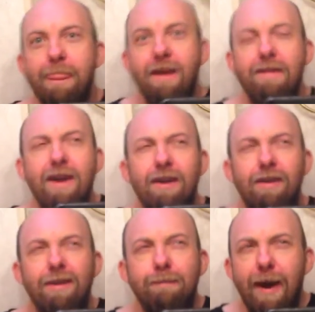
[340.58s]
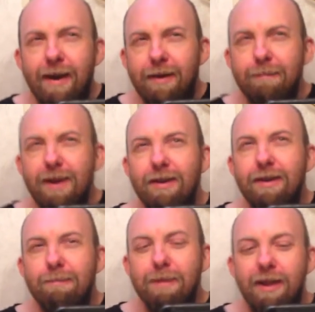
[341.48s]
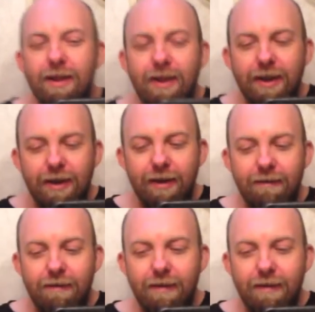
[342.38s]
And they expect me to believe